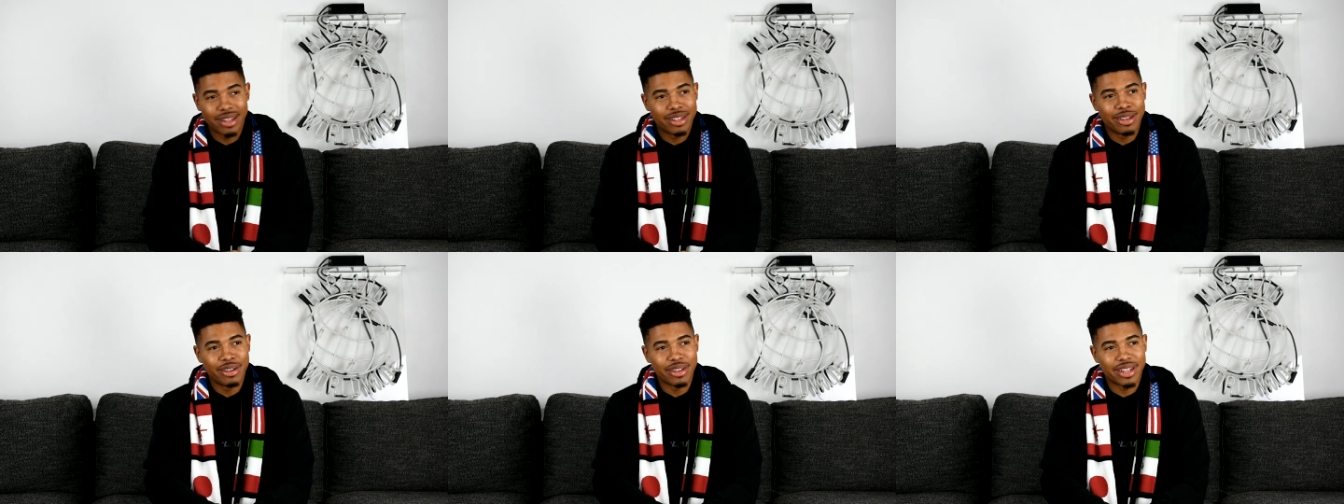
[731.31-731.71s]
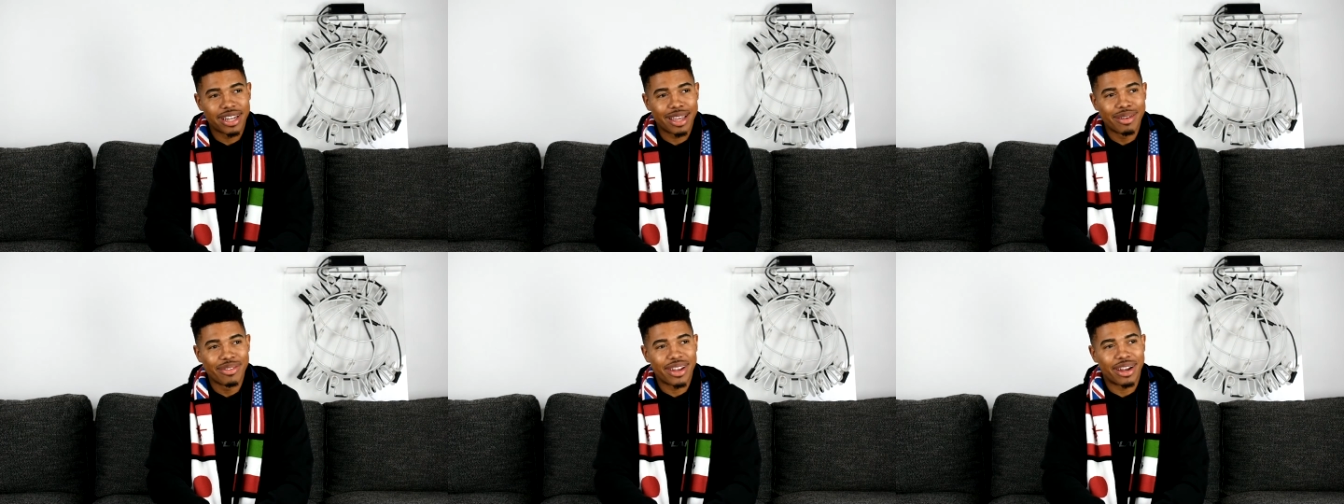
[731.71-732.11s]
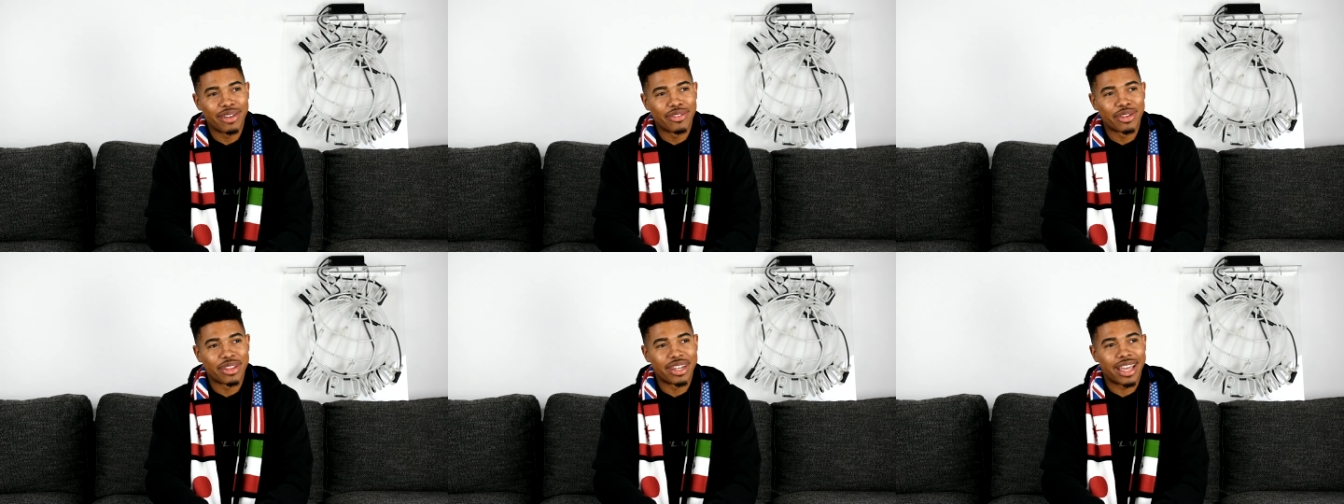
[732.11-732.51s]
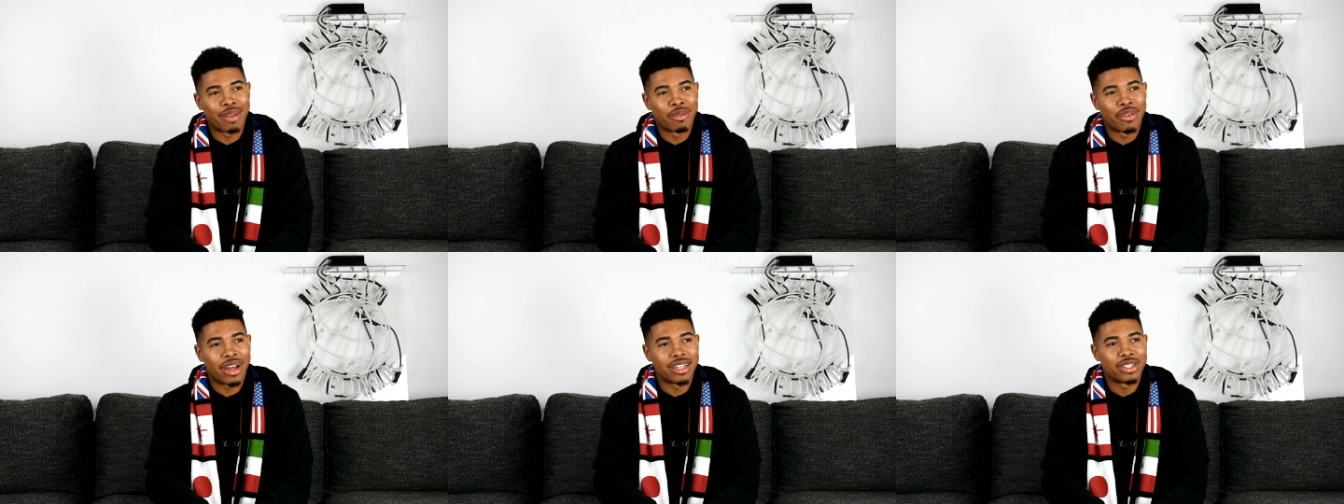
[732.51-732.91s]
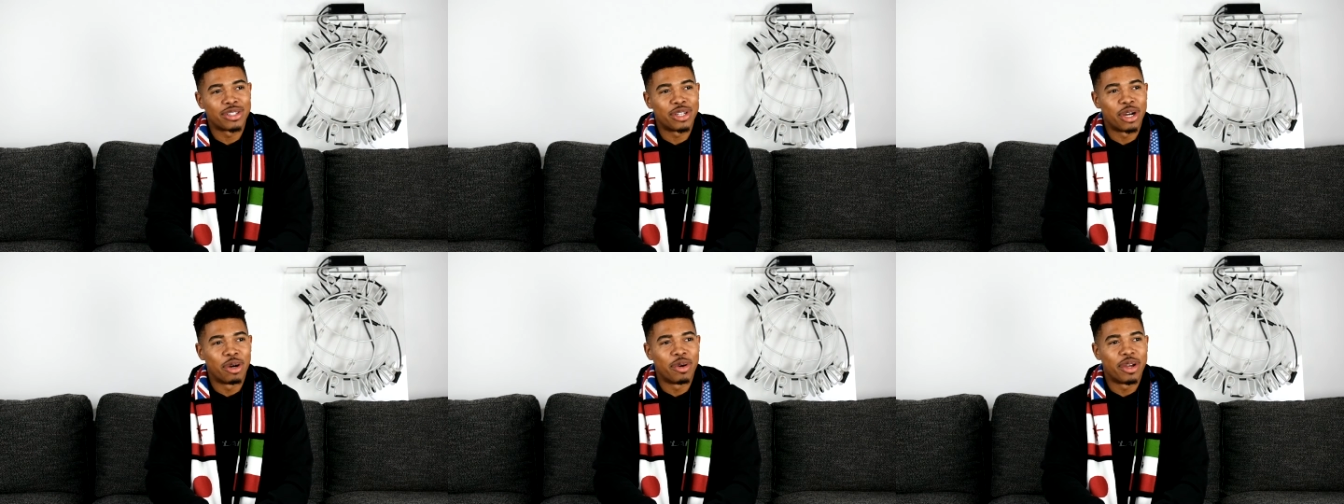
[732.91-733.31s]
Do you know the name of it? I don't even know the name of it. I
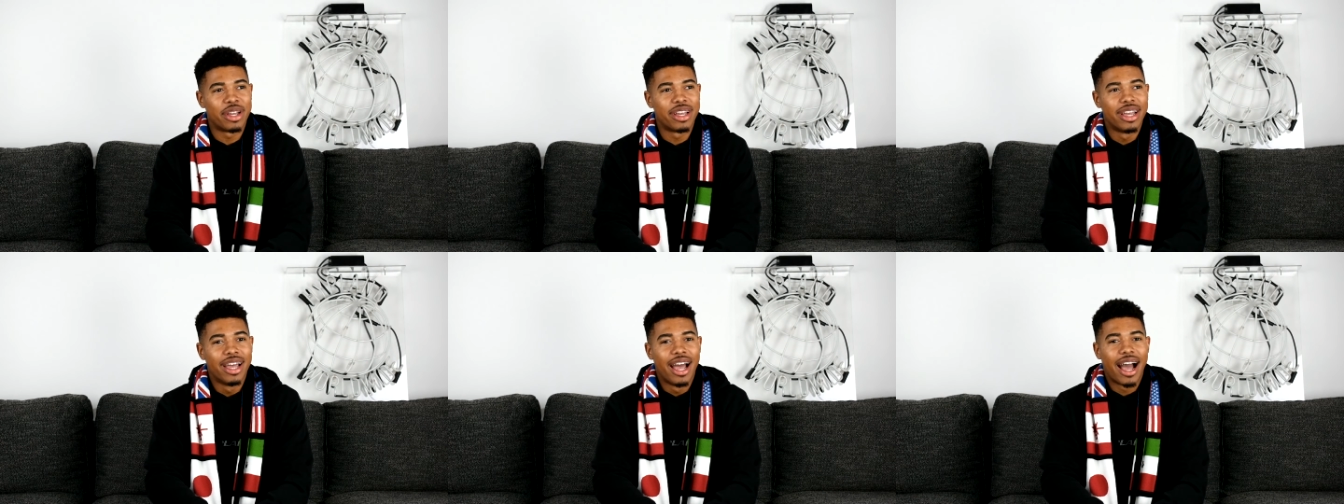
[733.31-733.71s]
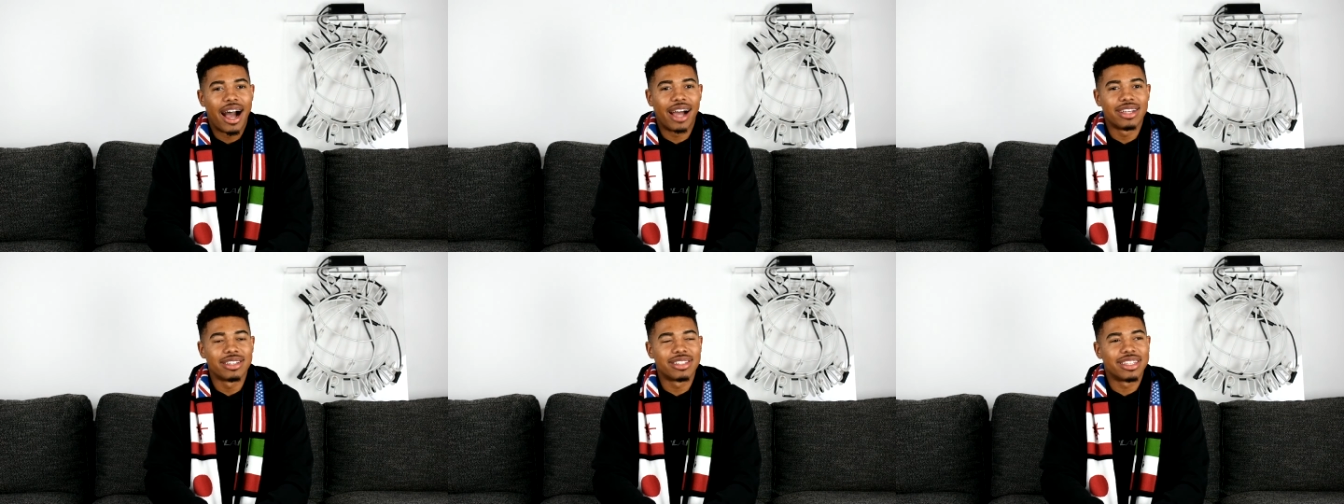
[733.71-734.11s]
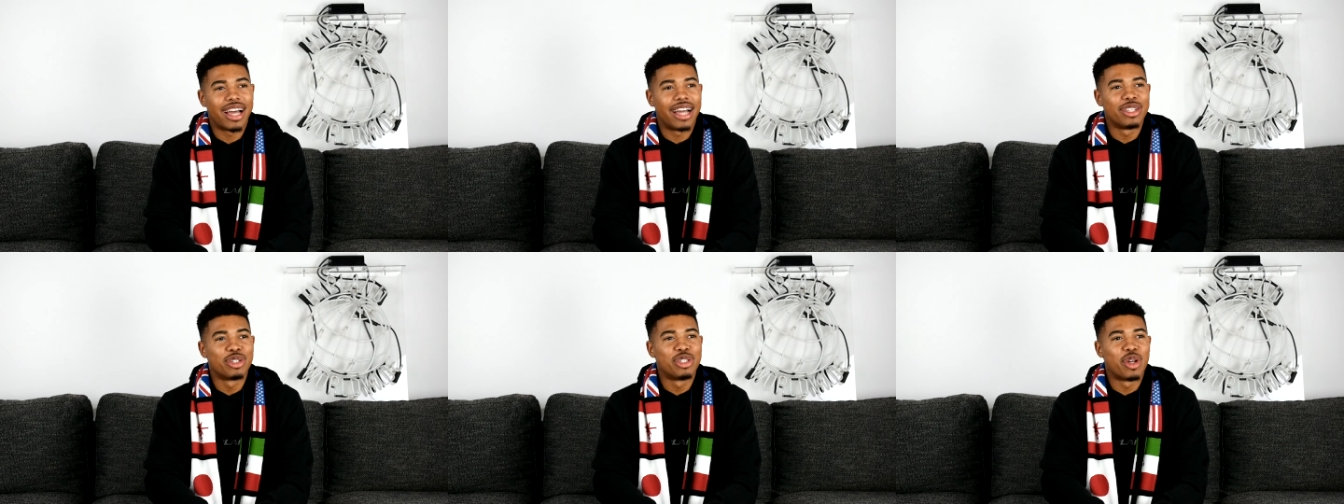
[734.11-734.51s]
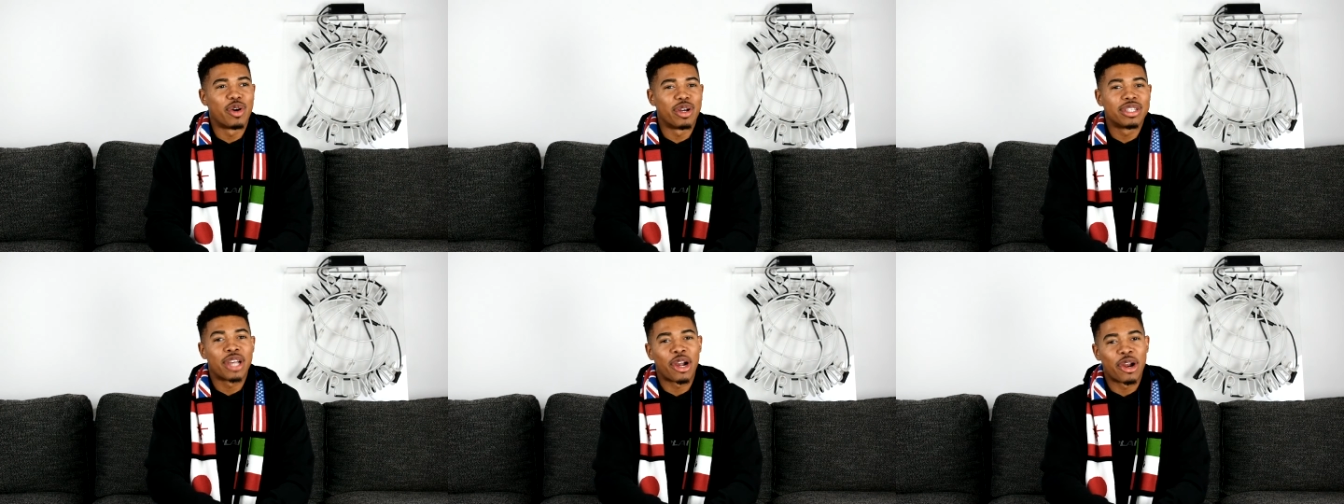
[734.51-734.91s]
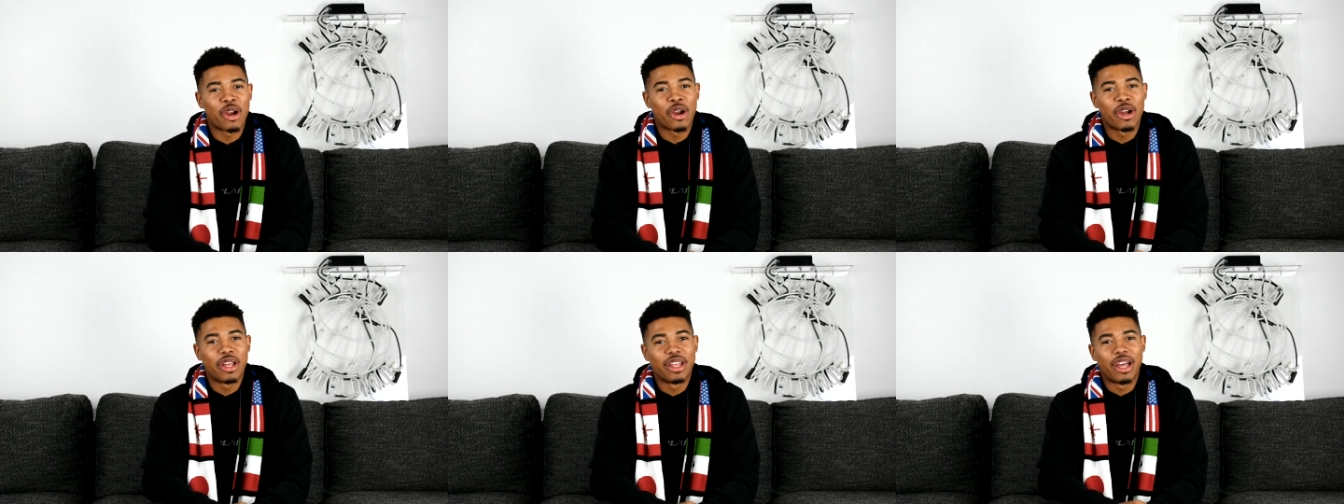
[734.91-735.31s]
just know. I just know it's
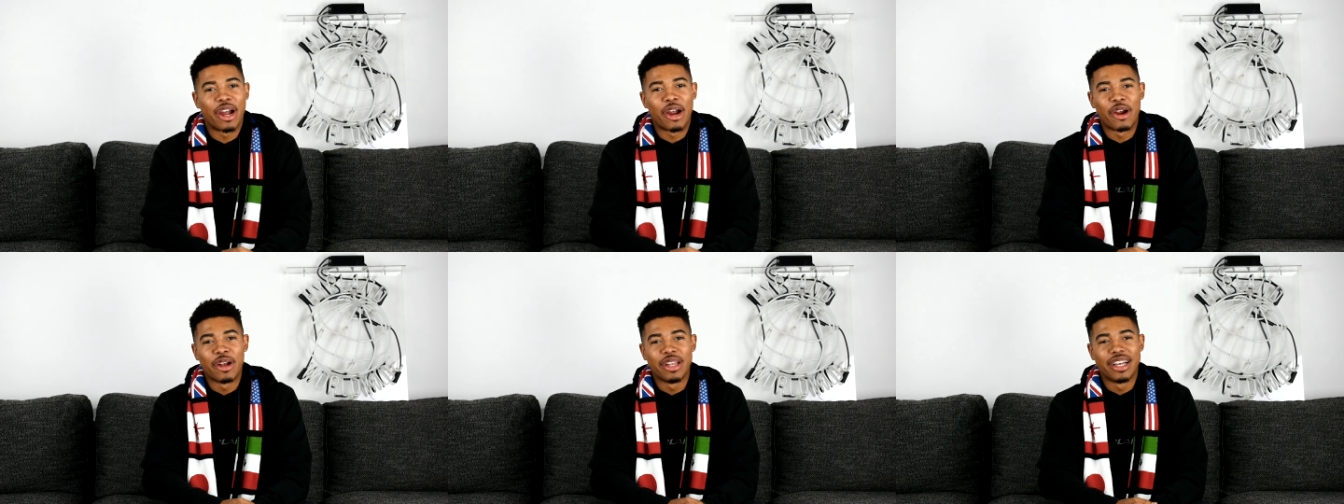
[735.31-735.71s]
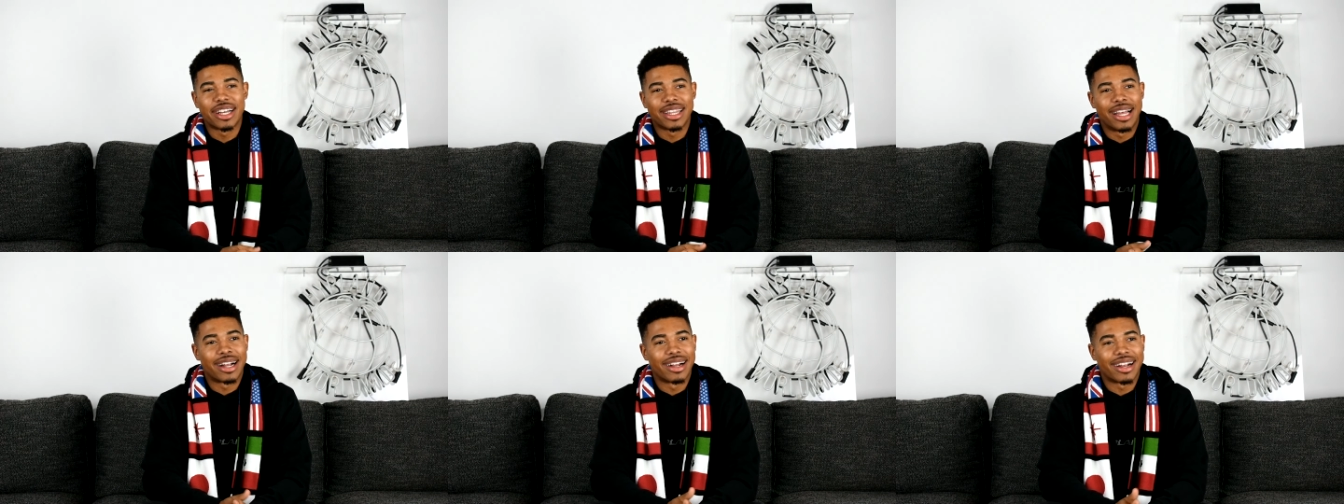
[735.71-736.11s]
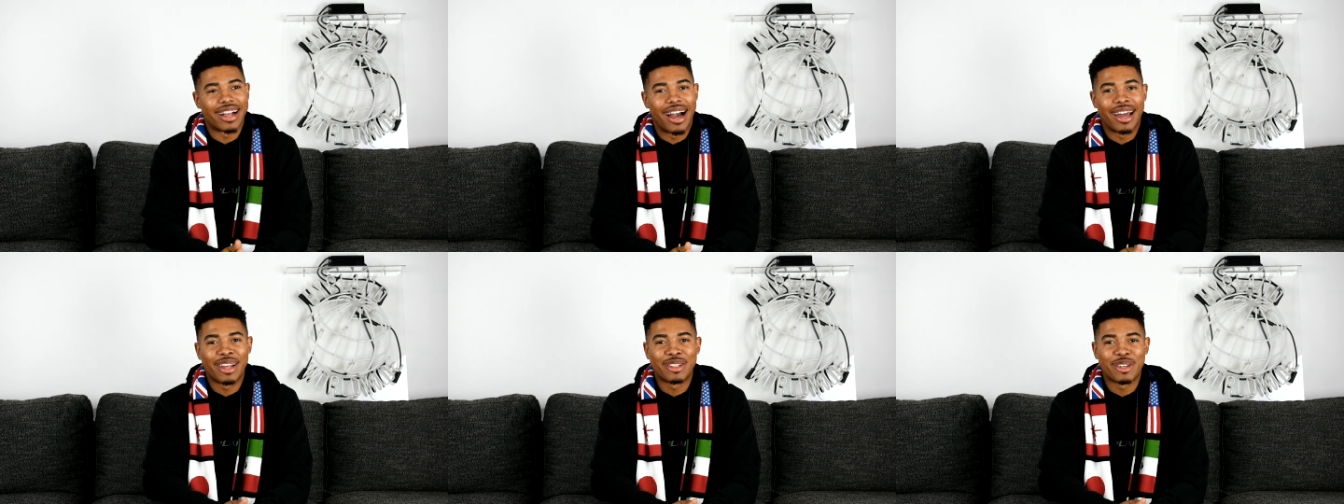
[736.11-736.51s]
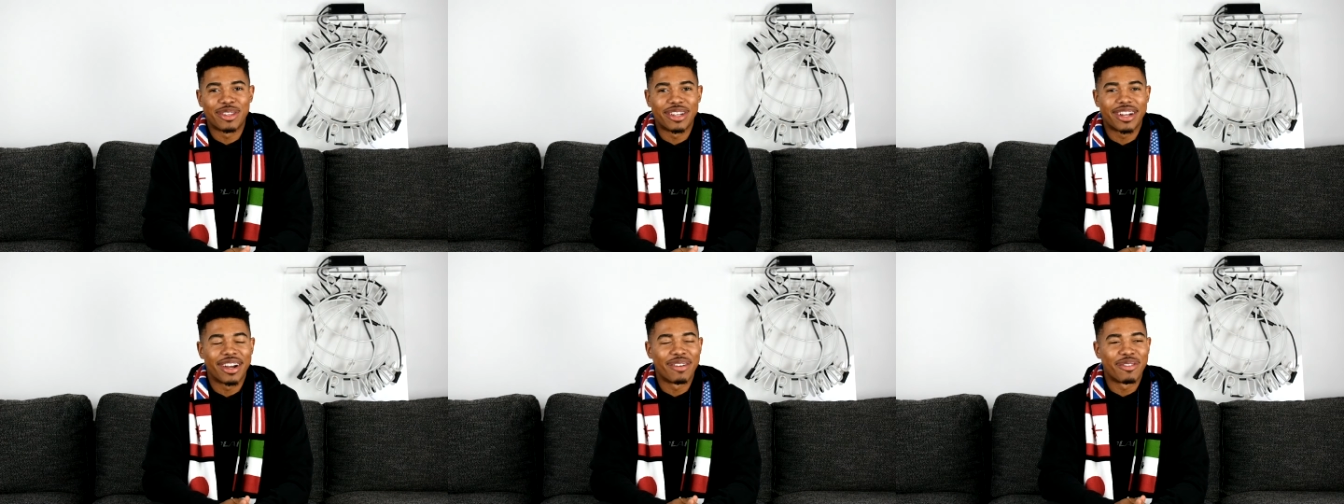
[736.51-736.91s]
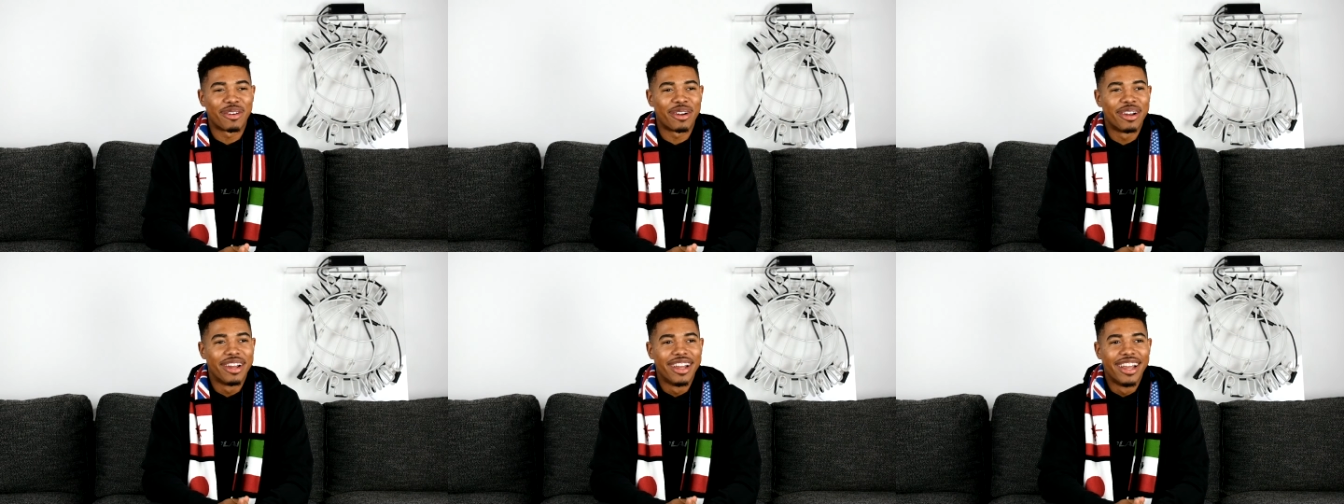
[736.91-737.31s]
her looking like a goddess on the
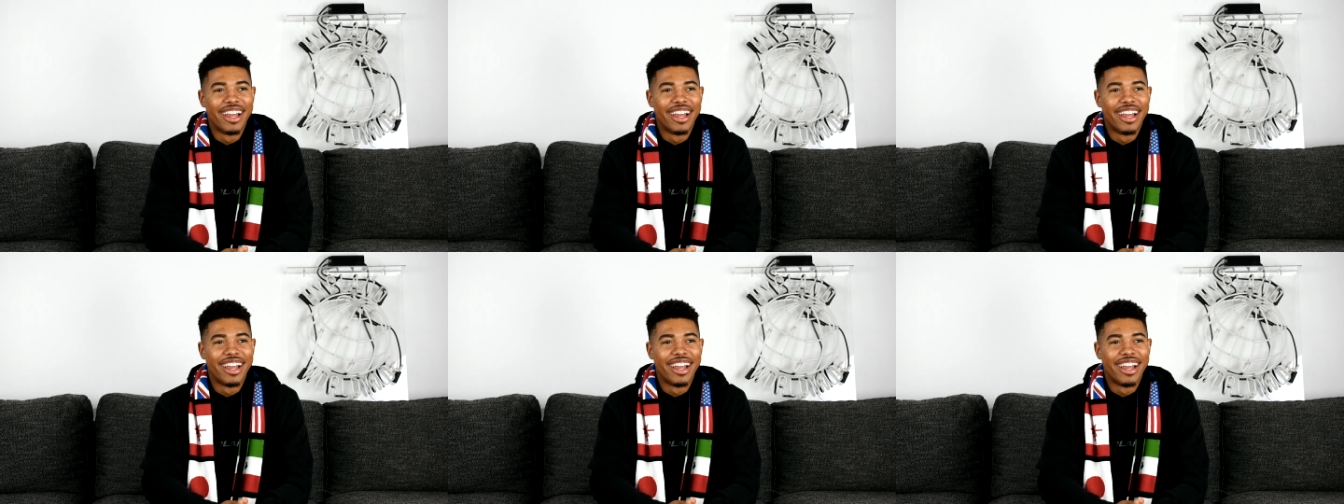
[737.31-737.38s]
cover.